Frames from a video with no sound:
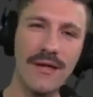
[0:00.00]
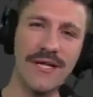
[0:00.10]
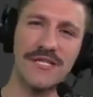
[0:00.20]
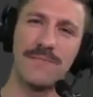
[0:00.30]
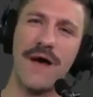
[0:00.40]

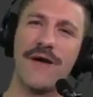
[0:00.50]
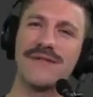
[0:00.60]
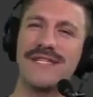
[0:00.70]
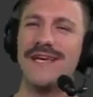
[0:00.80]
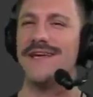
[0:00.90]
It's
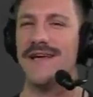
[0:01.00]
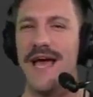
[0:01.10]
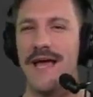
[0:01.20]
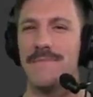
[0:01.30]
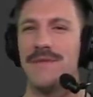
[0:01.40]
spelled D E
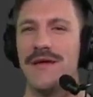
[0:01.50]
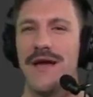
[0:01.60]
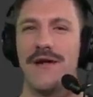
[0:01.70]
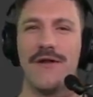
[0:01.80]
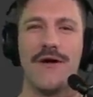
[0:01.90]
A B
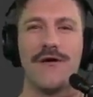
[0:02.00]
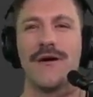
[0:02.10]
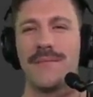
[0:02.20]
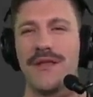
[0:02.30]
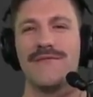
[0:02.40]
L O,
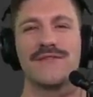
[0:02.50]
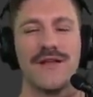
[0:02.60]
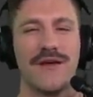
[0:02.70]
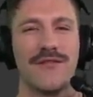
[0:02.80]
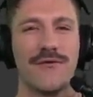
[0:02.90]
I believe is
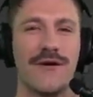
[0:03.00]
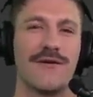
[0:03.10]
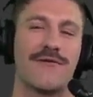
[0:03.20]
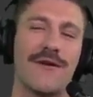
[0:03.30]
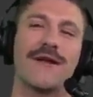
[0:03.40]
the, the
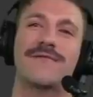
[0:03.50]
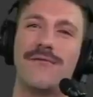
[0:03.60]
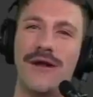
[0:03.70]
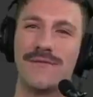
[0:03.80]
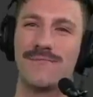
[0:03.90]
correct
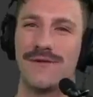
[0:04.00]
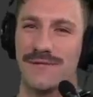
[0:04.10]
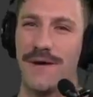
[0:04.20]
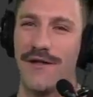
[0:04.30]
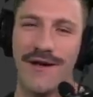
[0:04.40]
way to
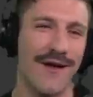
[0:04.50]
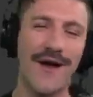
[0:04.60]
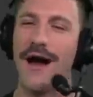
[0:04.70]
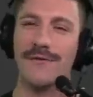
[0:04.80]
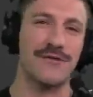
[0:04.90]
spell it.
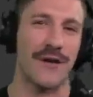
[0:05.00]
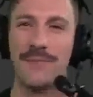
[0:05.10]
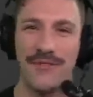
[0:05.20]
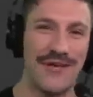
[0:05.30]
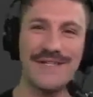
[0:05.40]
I was trying to
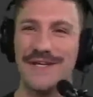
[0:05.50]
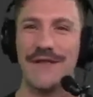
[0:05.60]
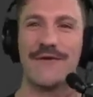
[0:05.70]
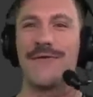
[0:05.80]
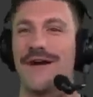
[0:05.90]
put things
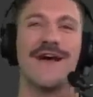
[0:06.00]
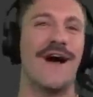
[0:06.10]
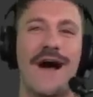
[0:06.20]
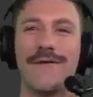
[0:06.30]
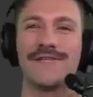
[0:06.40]
together quick.
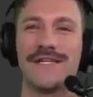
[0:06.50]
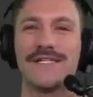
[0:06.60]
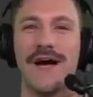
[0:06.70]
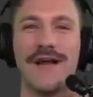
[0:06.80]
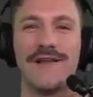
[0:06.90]
I was
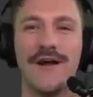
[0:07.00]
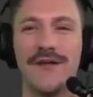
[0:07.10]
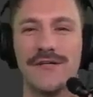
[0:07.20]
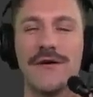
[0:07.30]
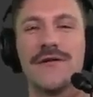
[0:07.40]
excited.
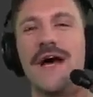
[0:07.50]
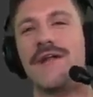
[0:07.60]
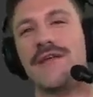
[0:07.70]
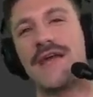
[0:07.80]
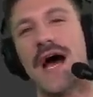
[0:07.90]
So go
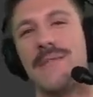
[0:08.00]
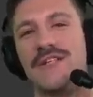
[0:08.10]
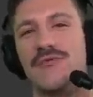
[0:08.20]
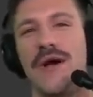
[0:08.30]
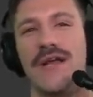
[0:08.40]
down in the
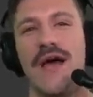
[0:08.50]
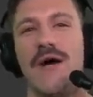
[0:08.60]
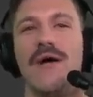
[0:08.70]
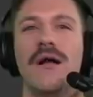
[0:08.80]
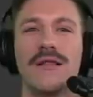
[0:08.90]
comments right
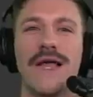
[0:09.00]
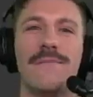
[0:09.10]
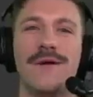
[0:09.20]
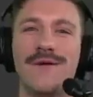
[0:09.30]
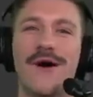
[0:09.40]
now.
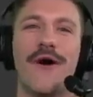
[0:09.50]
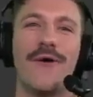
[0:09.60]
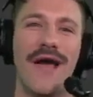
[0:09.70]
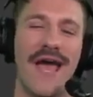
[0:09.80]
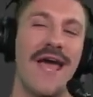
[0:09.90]
Let me
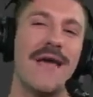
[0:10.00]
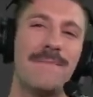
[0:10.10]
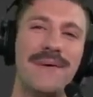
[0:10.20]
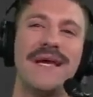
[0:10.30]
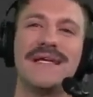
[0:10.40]
know A,
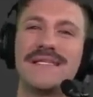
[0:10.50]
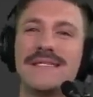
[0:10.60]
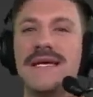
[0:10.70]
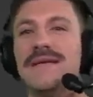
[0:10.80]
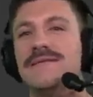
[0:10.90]
B,
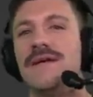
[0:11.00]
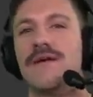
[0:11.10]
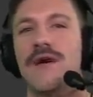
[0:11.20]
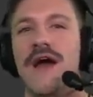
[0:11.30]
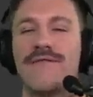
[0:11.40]
C, D,
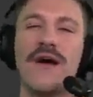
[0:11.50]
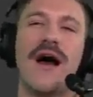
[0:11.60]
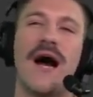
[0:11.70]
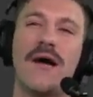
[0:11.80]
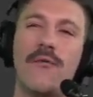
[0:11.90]
or F.
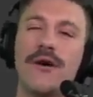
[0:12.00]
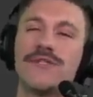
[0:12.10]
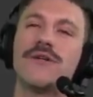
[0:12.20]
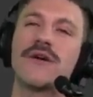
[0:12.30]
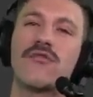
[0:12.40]
I
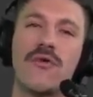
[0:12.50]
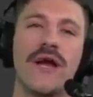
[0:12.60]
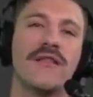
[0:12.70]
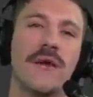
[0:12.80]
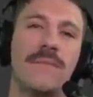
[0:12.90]
want you to
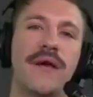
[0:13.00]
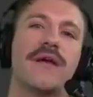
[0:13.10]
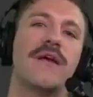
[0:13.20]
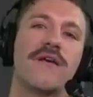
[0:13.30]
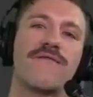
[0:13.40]
grade the
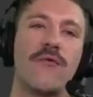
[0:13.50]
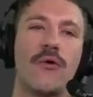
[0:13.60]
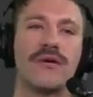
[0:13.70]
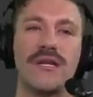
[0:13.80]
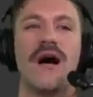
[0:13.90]
pick here
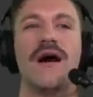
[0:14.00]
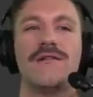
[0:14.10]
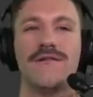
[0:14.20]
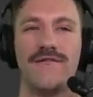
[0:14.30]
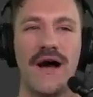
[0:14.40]
for Dion,
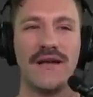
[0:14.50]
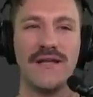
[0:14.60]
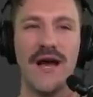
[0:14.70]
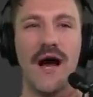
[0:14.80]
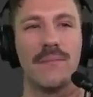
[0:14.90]
Divine
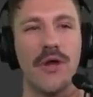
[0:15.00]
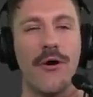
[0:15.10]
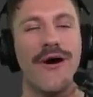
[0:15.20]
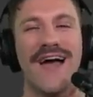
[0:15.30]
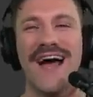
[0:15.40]
Deablo.